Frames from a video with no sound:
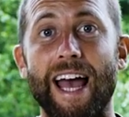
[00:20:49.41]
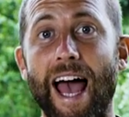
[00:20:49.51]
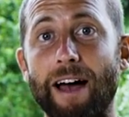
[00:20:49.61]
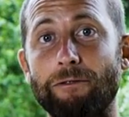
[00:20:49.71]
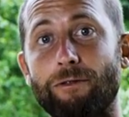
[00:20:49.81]

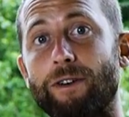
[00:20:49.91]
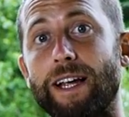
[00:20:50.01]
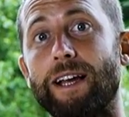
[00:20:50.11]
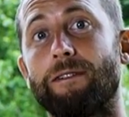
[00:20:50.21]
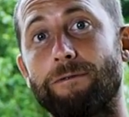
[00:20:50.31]

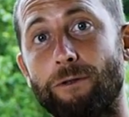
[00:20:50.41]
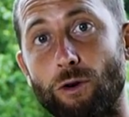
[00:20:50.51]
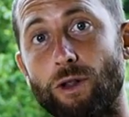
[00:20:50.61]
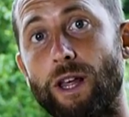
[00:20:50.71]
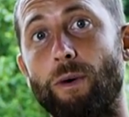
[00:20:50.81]
Every
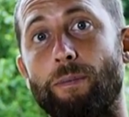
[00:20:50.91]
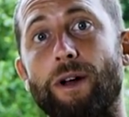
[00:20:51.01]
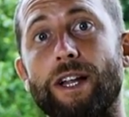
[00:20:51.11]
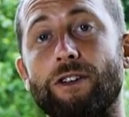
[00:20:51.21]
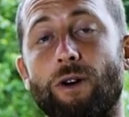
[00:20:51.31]
food that we
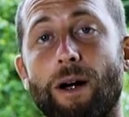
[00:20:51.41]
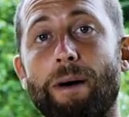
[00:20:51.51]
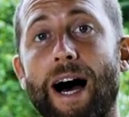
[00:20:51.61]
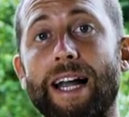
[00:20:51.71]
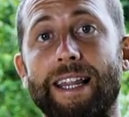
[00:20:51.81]
put into our
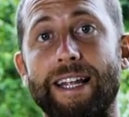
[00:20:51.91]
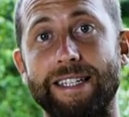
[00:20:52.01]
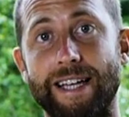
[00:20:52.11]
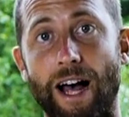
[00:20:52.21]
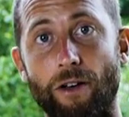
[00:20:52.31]
body that
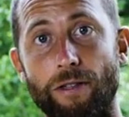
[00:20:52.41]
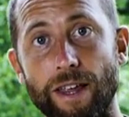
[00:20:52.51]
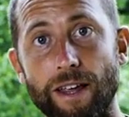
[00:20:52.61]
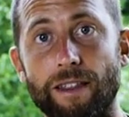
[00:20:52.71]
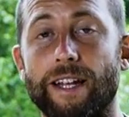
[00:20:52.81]
is
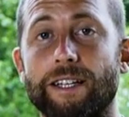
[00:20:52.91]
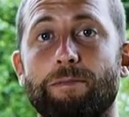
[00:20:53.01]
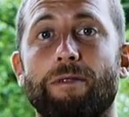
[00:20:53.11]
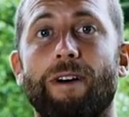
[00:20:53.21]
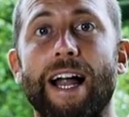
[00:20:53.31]
healthy, that is
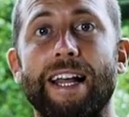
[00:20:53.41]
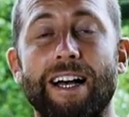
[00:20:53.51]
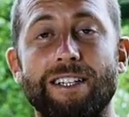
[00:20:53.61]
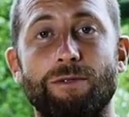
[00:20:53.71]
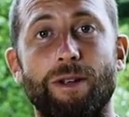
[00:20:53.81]

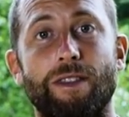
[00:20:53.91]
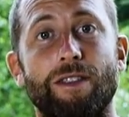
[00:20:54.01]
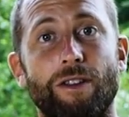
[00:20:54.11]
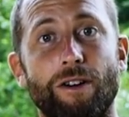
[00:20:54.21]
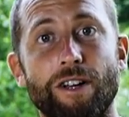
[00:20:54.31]
providing us with
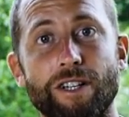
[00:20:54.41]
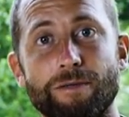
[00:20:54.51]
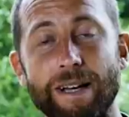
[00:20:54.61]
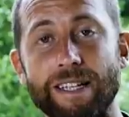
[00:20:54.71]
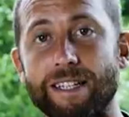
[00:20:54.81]

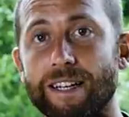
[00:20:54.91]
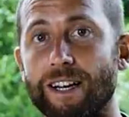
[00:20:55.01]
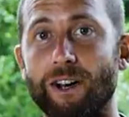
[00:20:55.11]
nourishment,